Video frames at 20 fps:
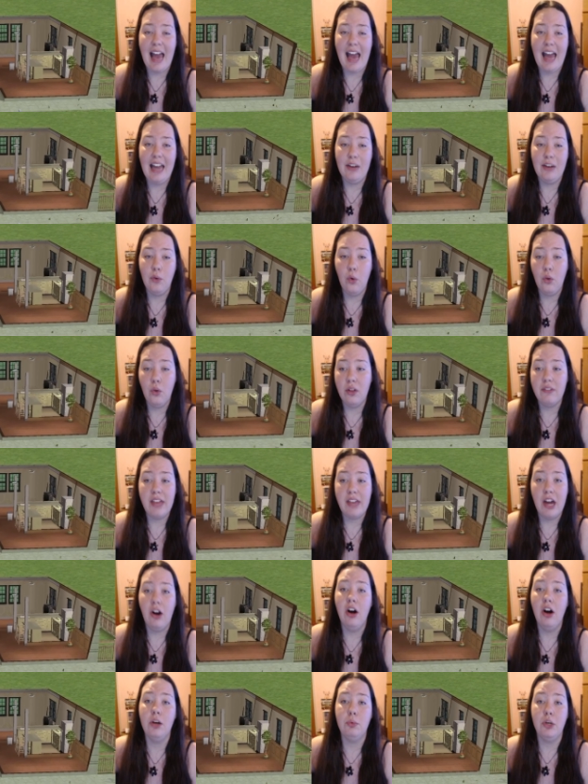and all of
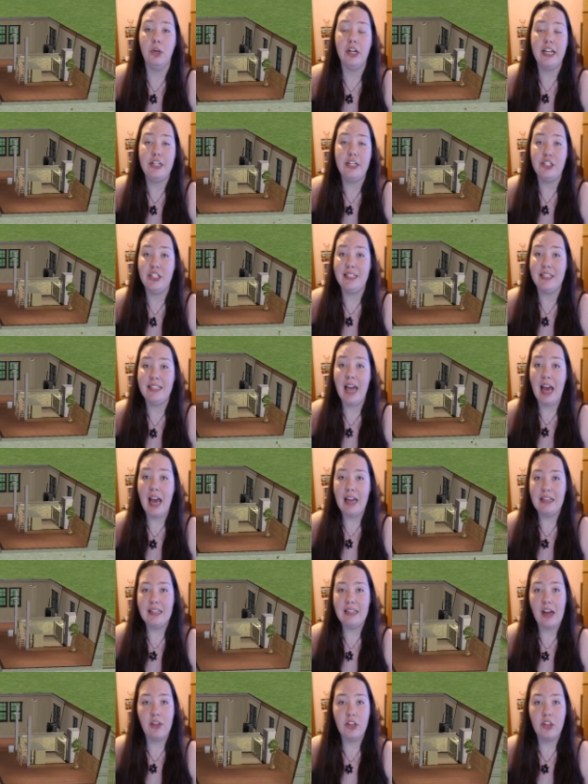that hard work is just
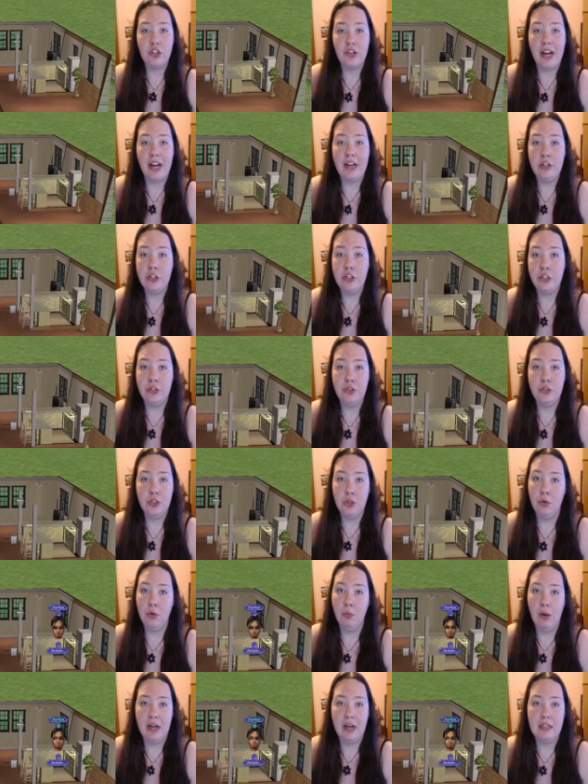down the drain due
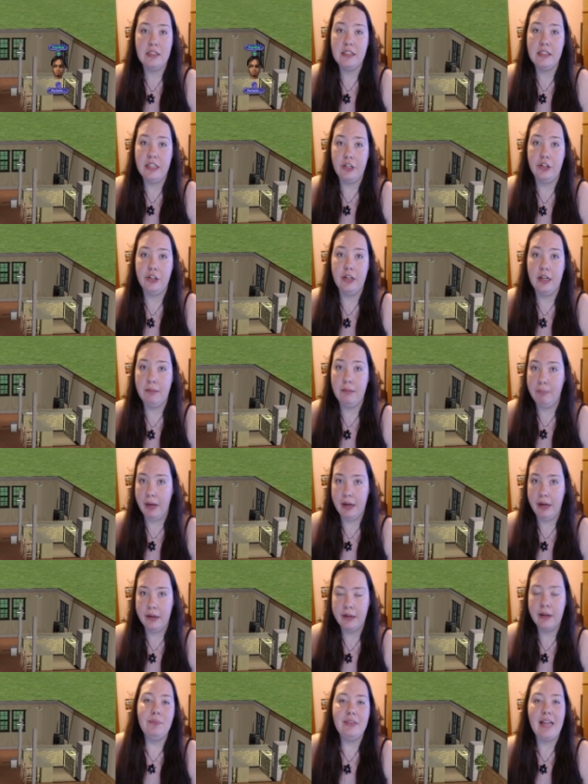to one singular bug.